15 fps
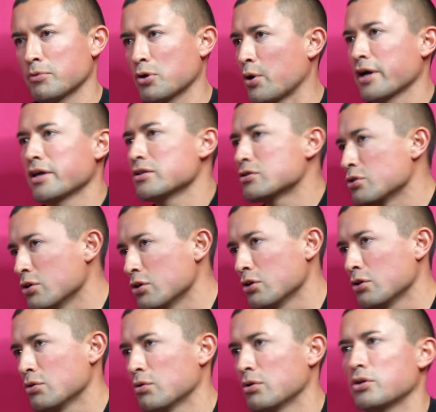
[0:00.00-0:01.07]
crying to
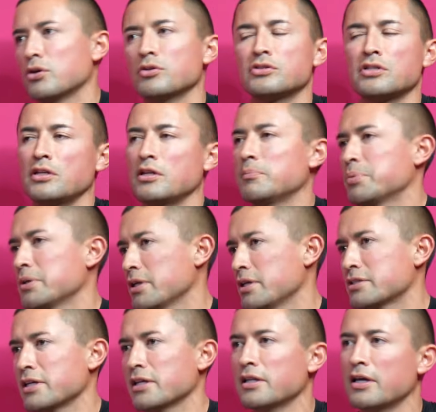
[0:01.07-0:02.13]
you, oh no, Cindy,
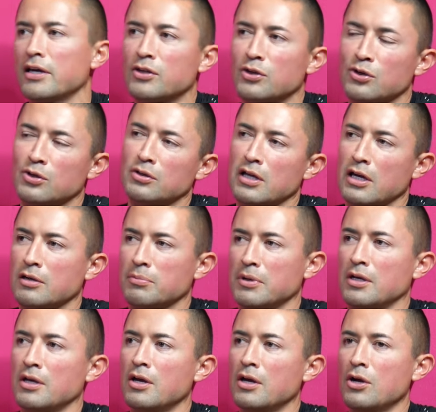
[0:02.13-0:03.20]
please, I like you, you like
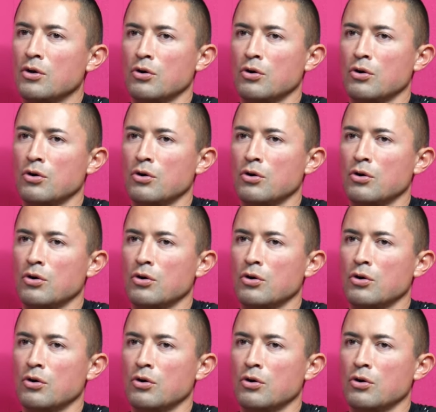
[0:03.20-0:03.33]
me,